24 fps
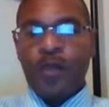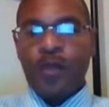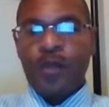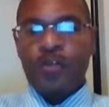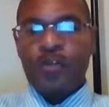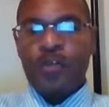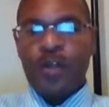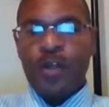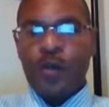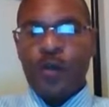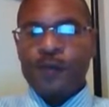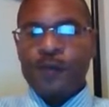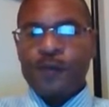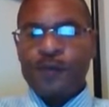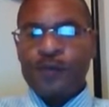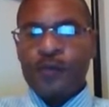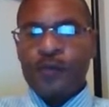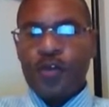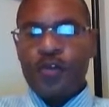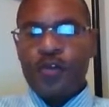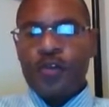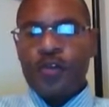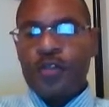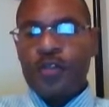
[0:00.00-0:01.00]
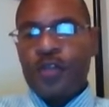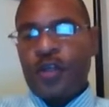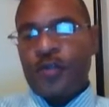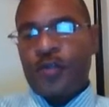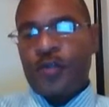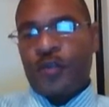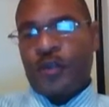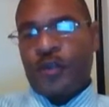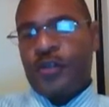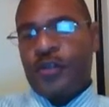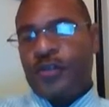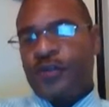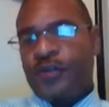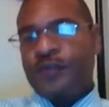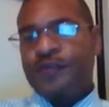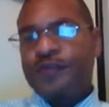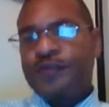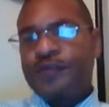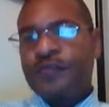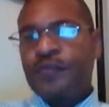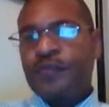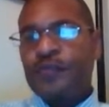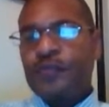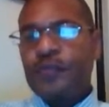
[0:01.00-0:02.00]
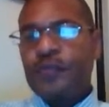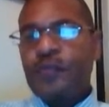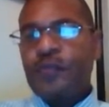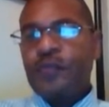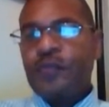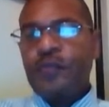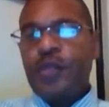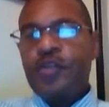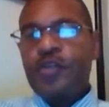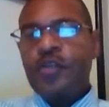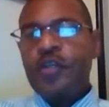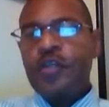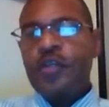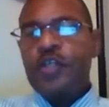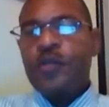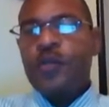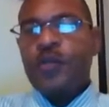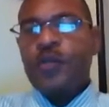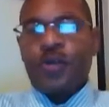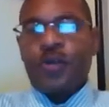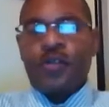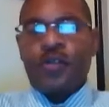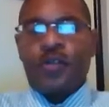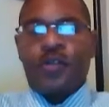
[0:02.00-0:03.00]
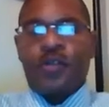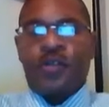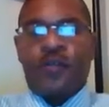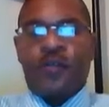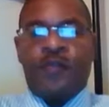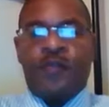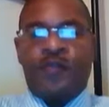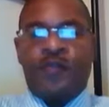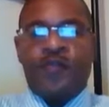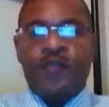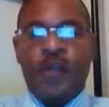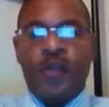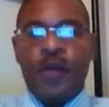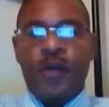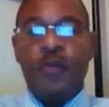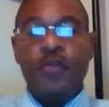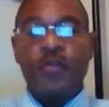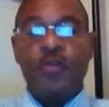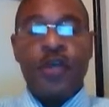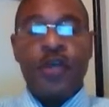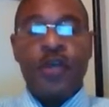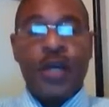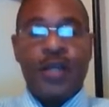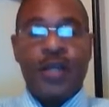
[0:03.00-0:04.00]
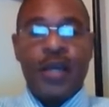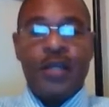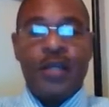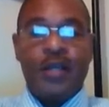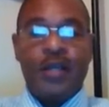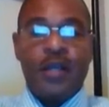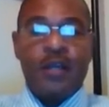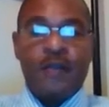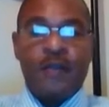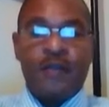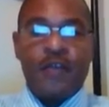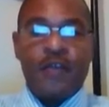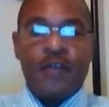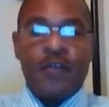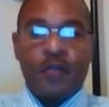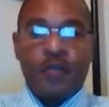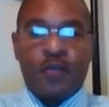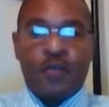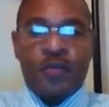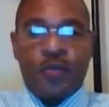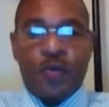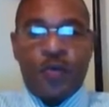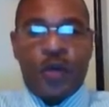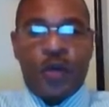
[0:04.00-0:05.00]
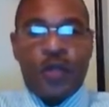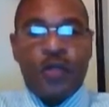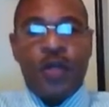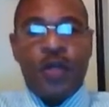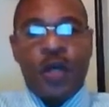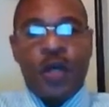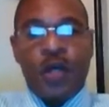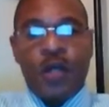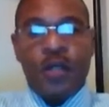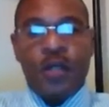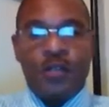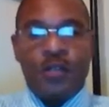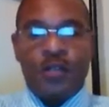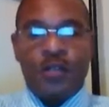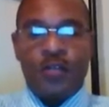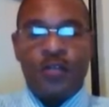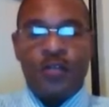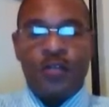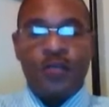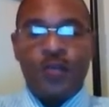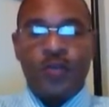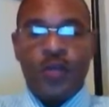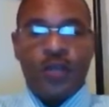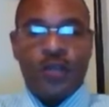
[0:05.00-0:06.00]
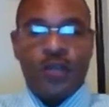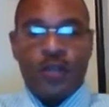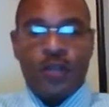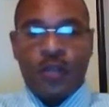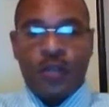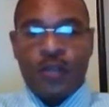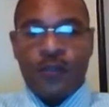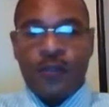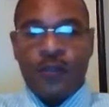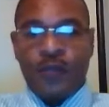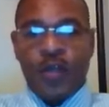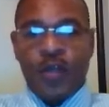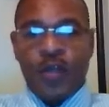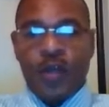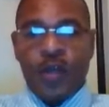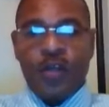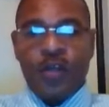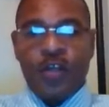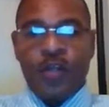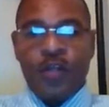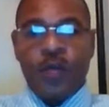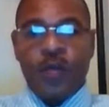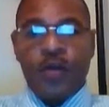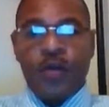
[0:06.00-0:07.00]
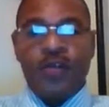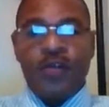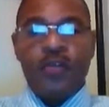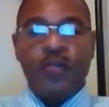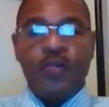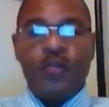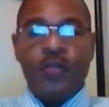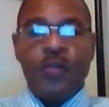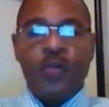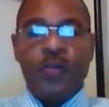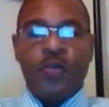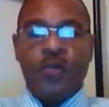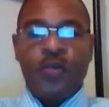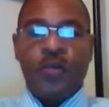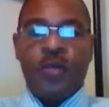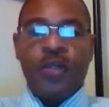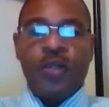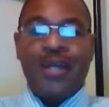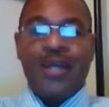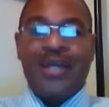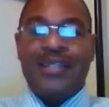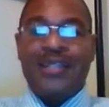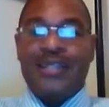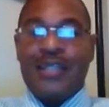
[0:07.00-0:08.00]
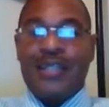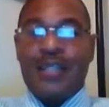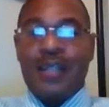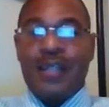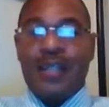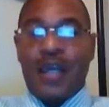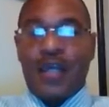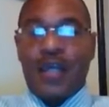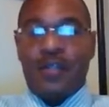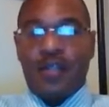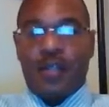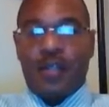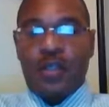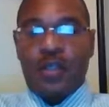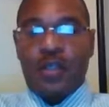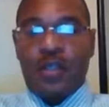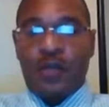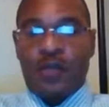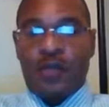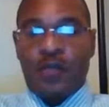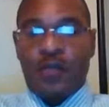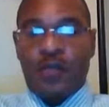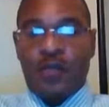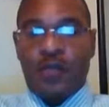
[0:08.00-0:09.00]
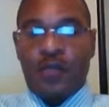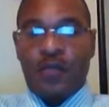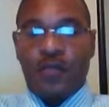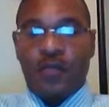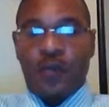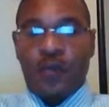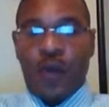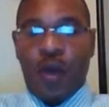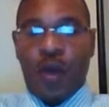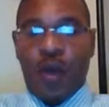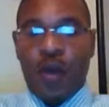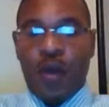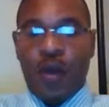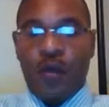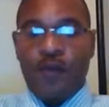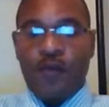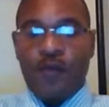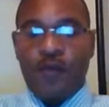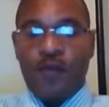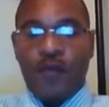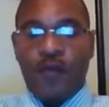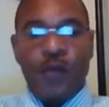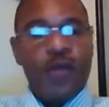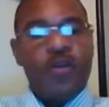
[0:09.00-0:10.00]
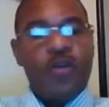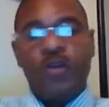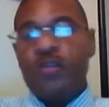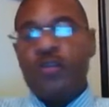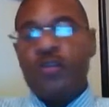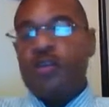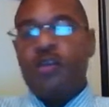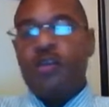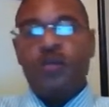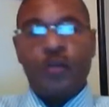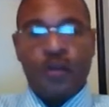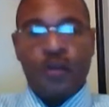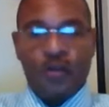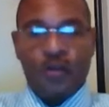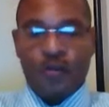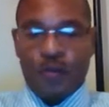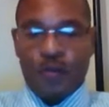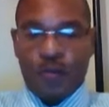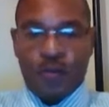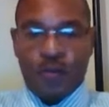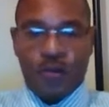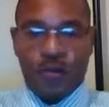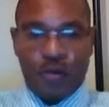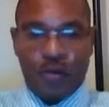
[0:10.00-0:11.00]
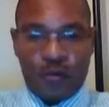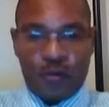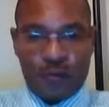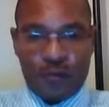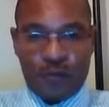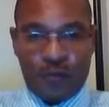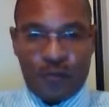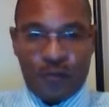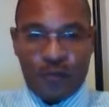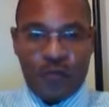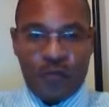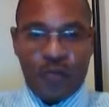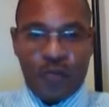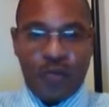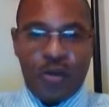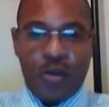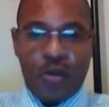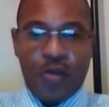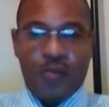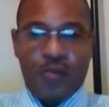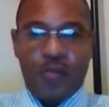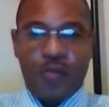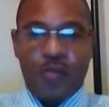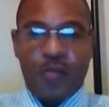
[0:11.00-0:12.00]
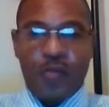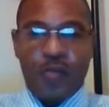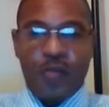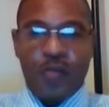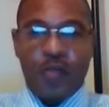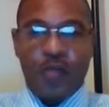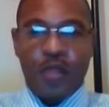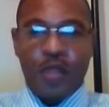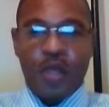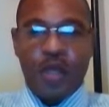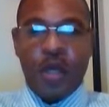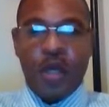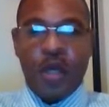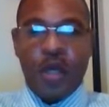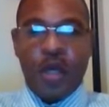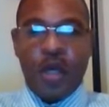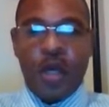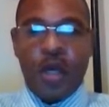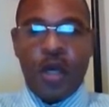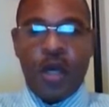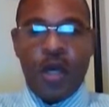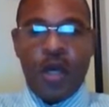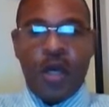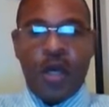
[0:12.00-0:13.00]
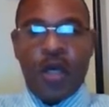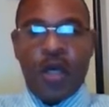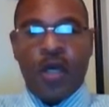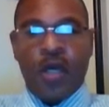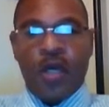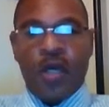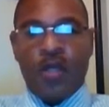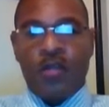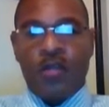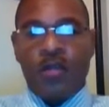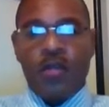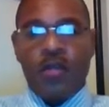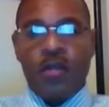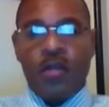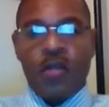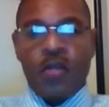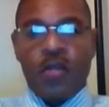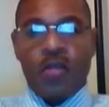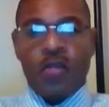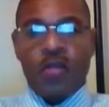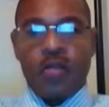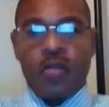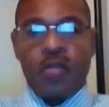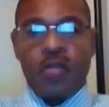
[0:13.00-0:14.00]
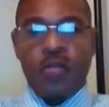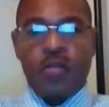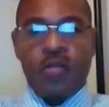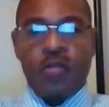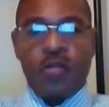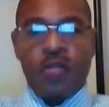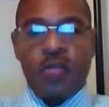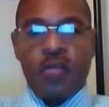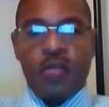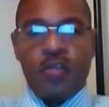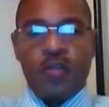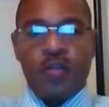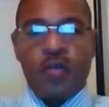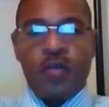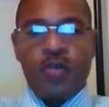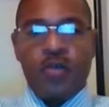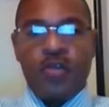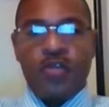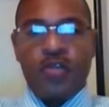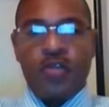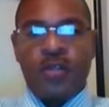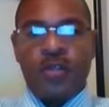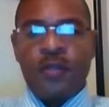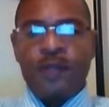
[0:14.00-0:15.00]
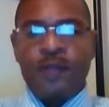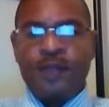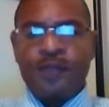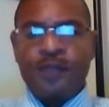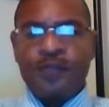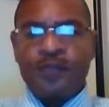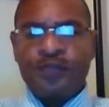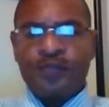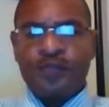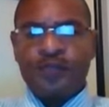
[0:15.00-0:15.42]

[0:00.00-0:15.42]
So, who's the next person? This person, I'm going to try not to give this one away too easily. This person was born in 1918. Okay? I'm not going to tell you where he was born. Okay? And this person,